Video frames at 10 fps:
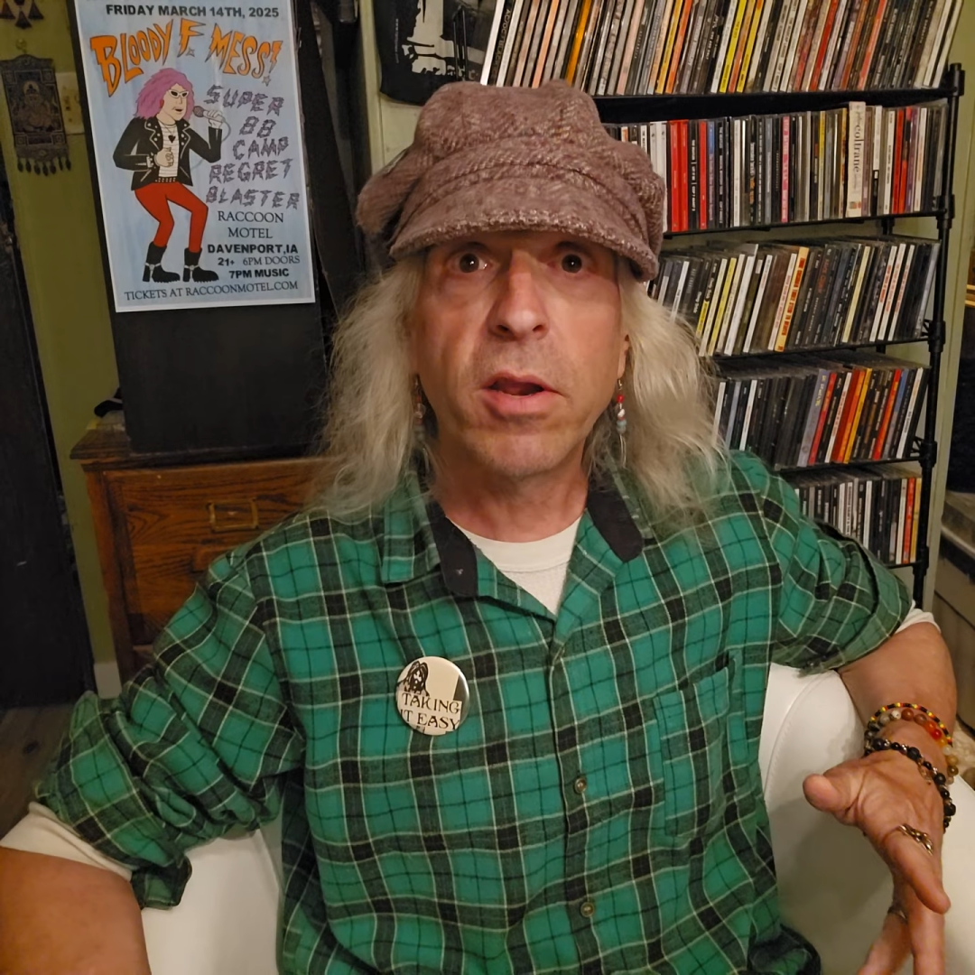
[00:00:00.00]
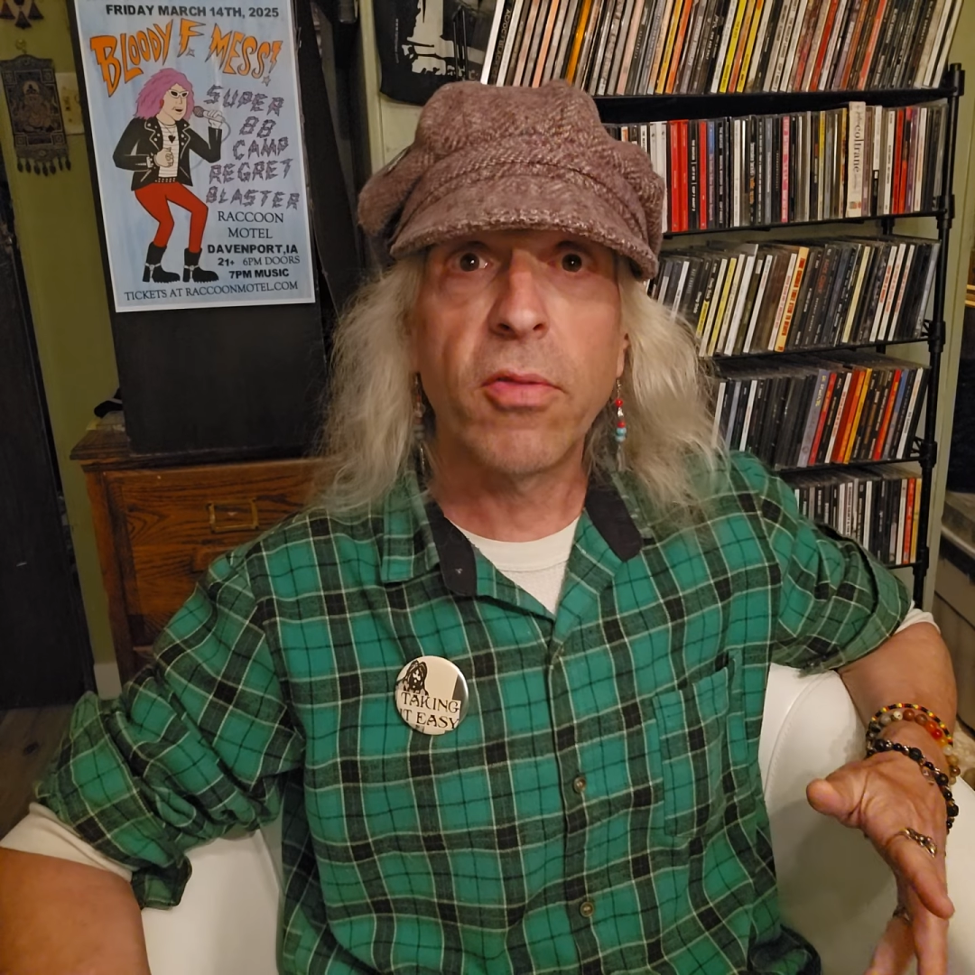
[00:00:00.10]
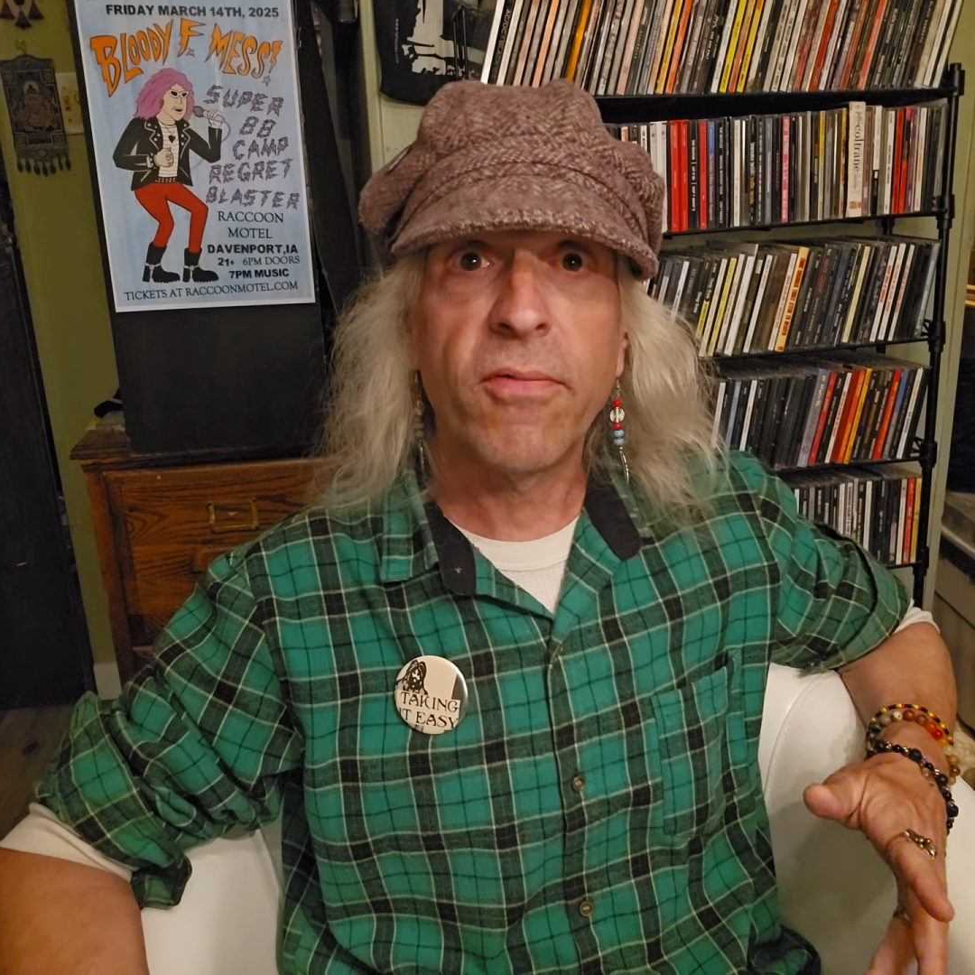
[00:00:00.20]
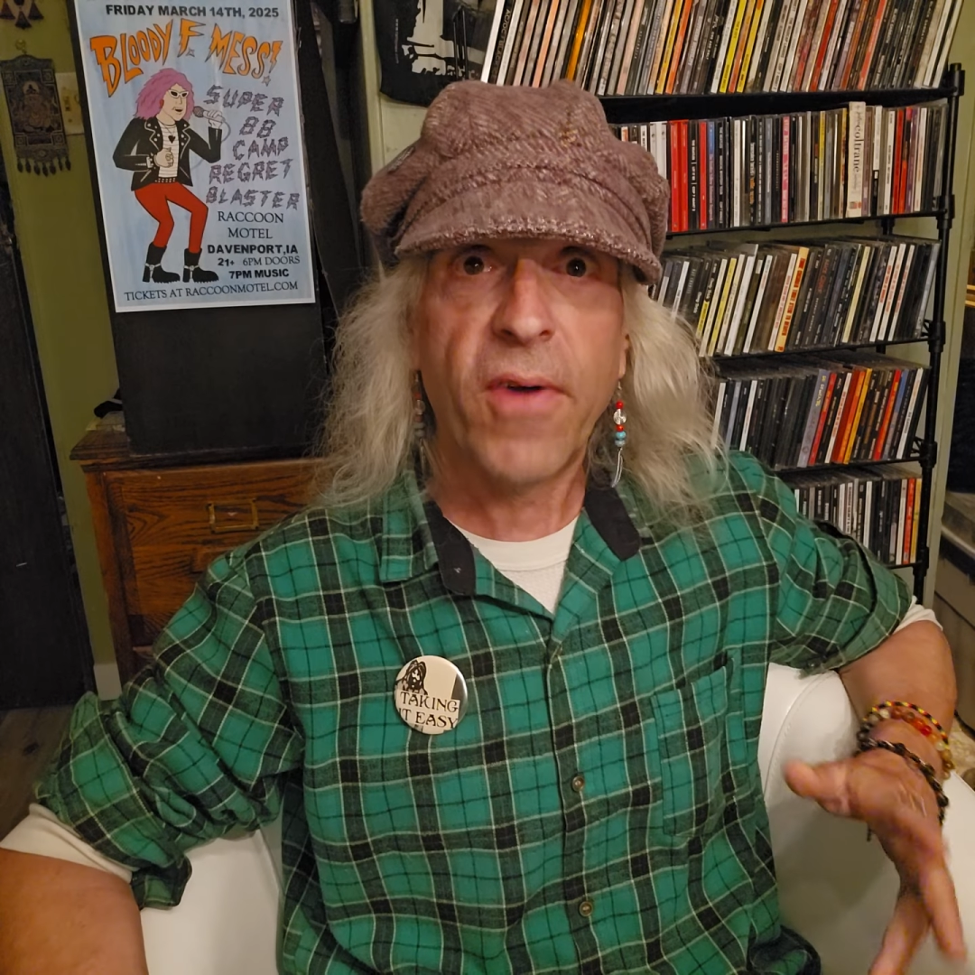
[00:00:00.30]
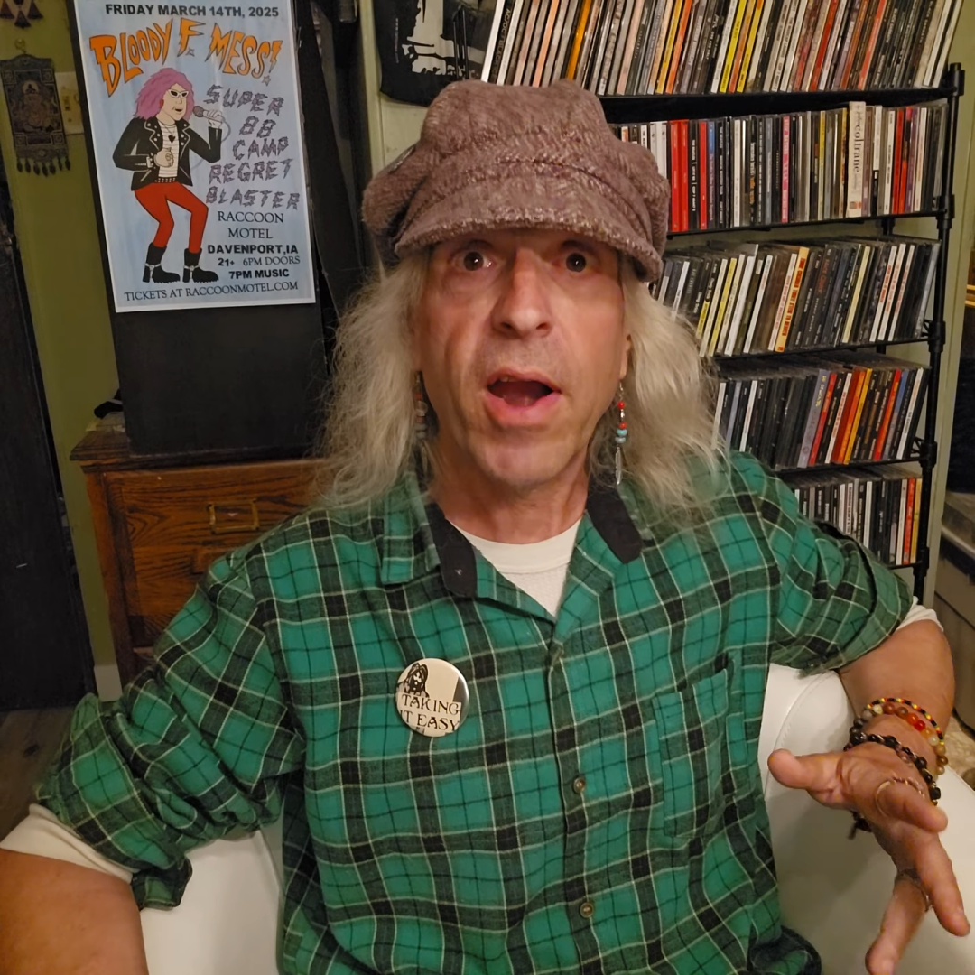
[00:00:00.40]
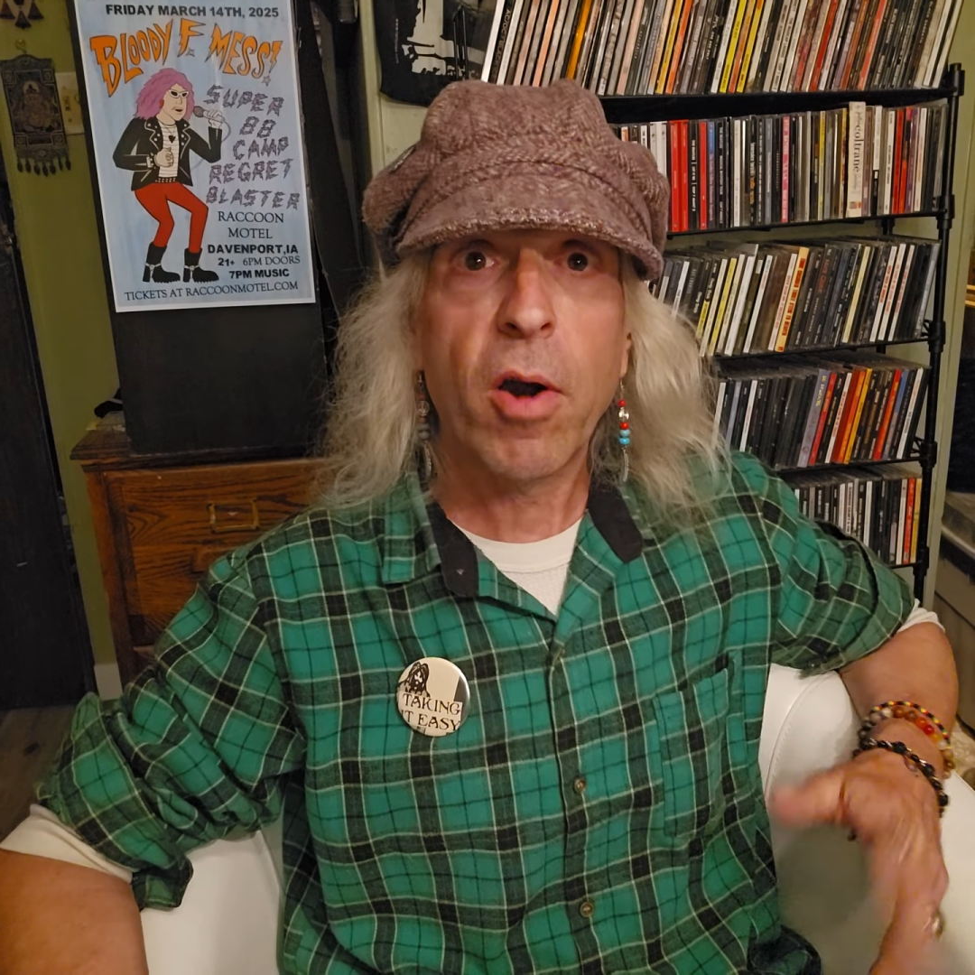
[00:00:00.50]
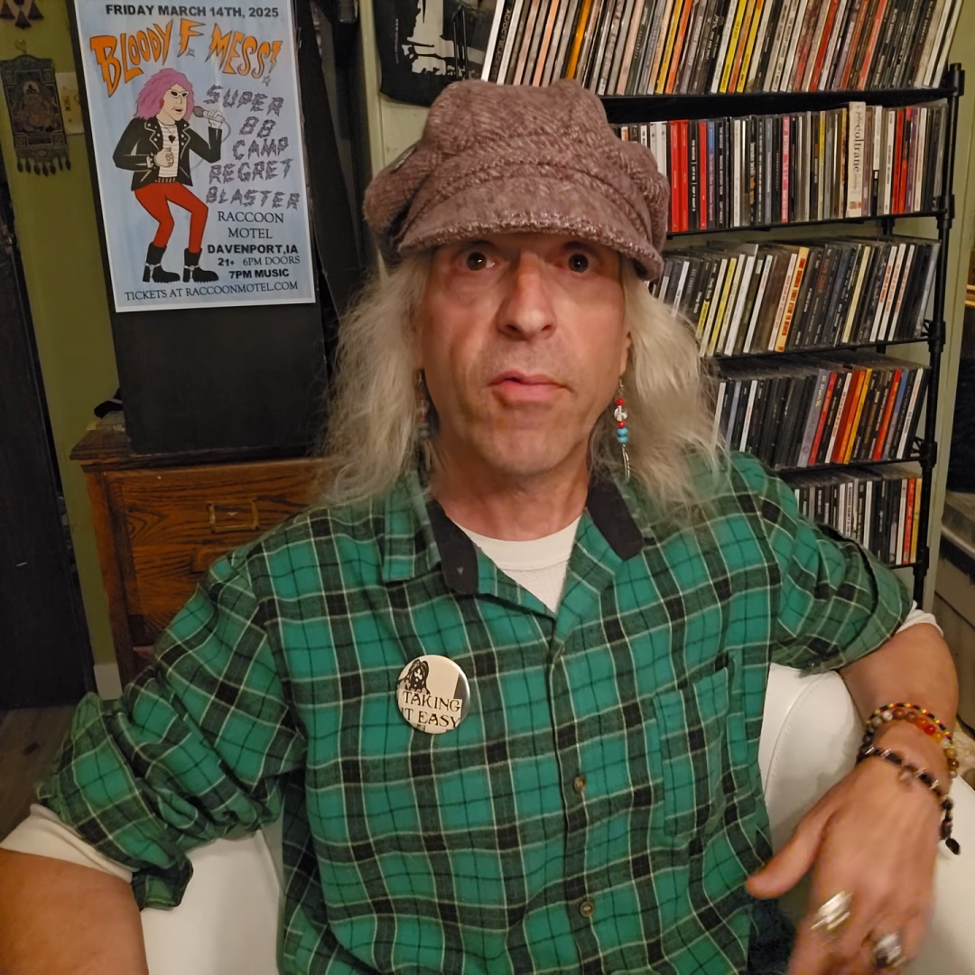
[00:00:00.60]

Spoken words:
to the fair